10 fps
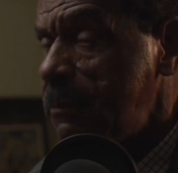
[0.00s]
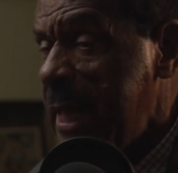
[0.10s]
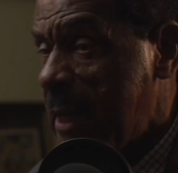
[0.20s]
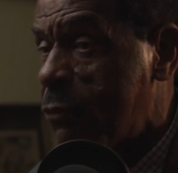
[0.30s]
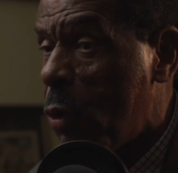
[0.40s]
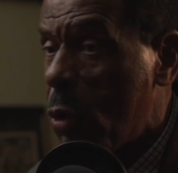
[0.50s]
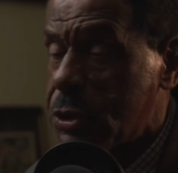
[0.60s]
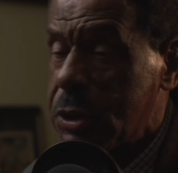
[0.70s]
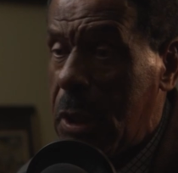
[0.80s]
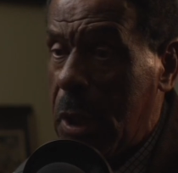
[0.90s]
And of
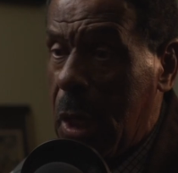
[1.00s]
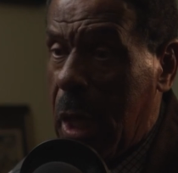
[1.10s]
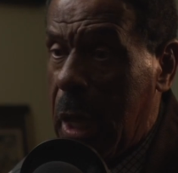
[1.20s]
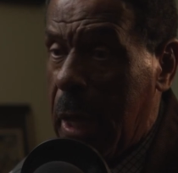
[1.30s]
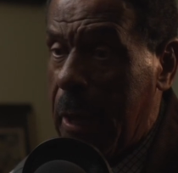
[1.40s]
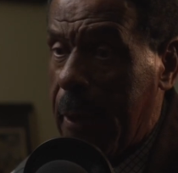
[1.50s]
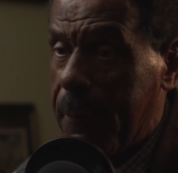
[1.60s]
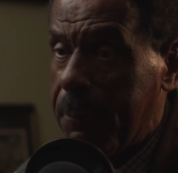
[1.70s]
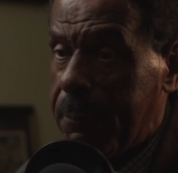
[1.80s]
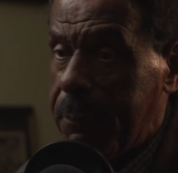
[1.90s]
course,
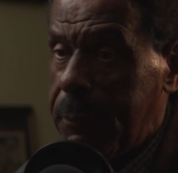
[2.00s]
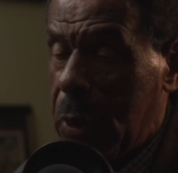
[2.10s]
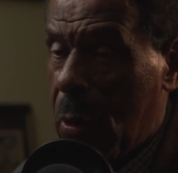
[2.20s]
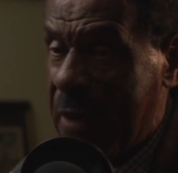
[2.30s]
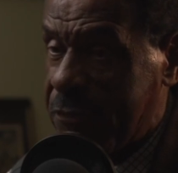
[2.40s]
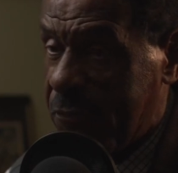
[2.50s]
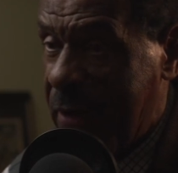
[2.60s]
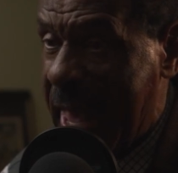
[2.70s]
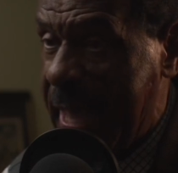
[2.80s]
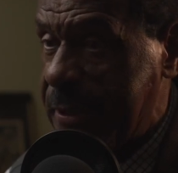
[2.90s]
after
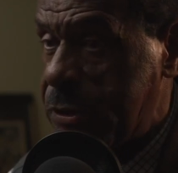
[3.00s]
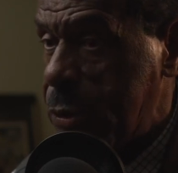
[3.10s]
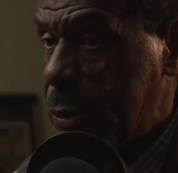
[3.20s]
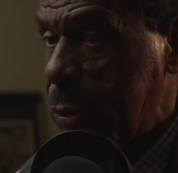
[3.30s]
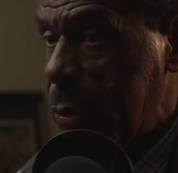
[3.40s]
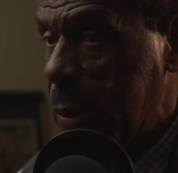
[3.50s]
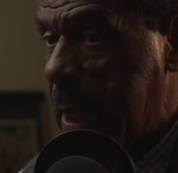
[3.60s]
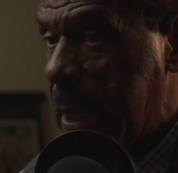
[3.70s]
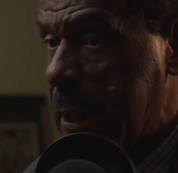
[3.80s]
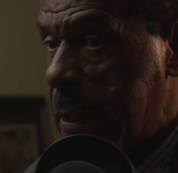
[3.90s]
flying
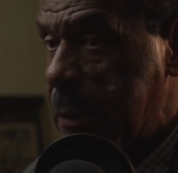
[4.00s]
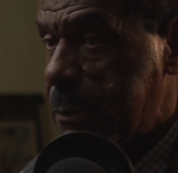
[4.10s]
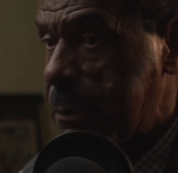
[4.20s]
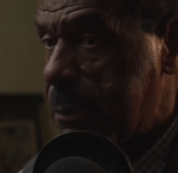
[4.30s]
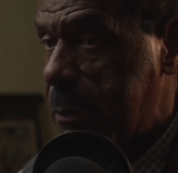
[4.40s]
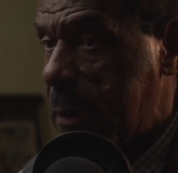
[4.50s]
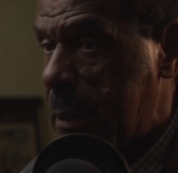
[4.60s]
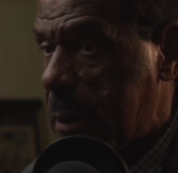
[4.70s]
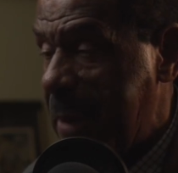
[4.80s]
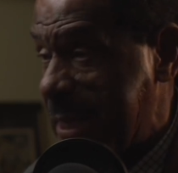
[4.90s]
to
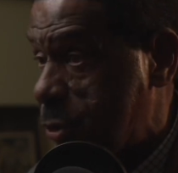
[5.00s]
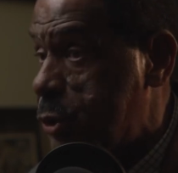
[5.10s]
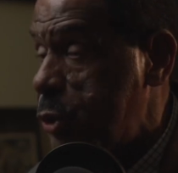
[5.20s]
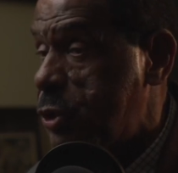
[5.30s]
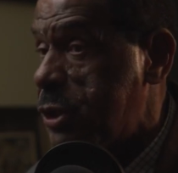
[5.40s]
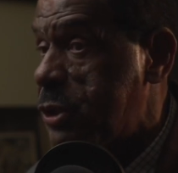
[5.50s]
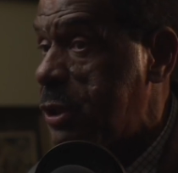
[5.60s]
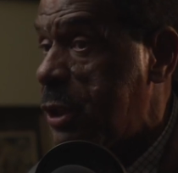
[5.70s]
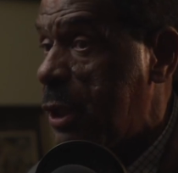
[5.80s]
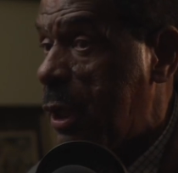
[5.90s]
Massachusetts,
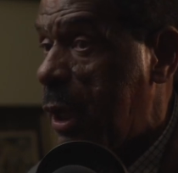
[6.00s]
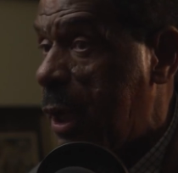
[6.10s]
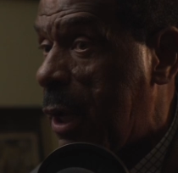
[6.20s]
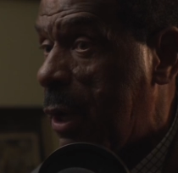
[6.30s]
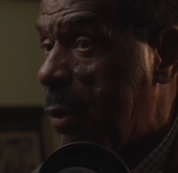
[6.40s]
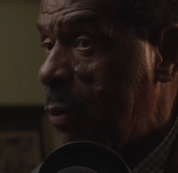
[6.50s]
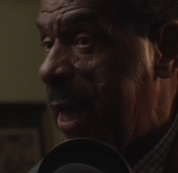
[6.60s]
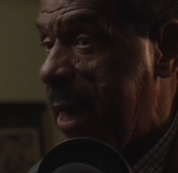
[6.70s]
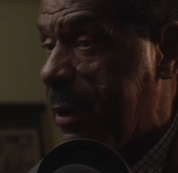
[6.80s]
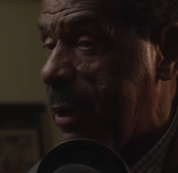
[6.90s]
we
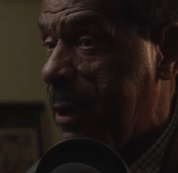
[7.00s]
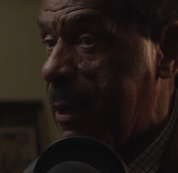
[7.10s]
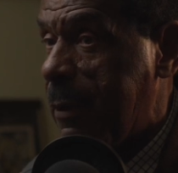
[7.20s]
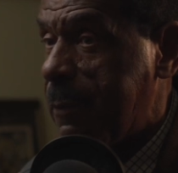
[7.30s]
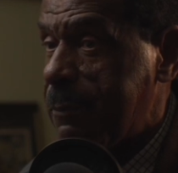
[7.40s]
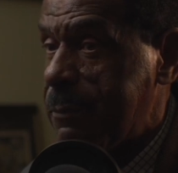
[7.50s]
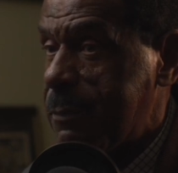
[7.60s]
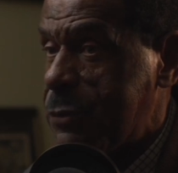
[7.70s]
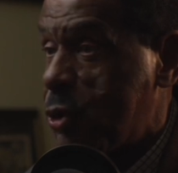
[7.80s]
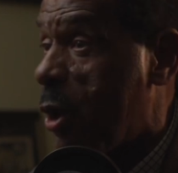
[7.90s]
had a
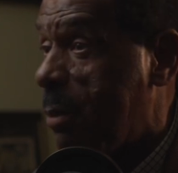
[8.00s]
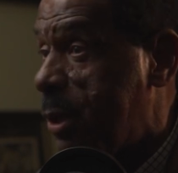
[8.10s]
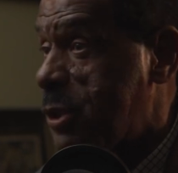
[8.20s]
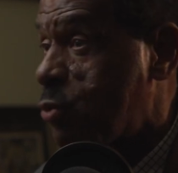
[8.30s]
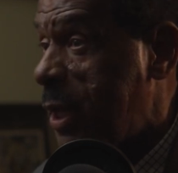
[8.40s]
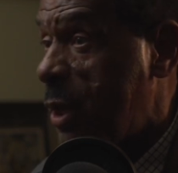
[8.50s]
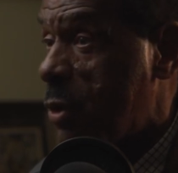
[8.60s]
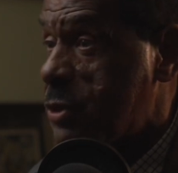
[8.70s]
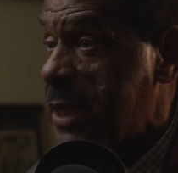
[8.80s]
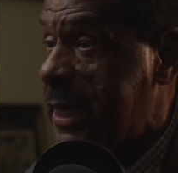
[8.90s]
charter bus waiting on
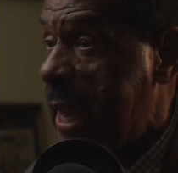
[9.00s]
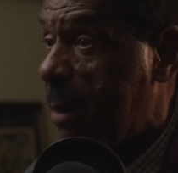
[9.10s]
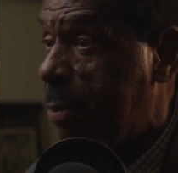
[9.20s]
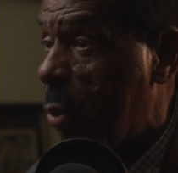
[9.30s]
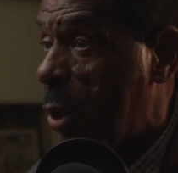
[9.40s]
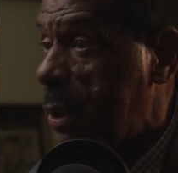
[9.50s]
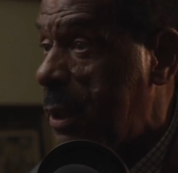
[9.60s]
us at the airport.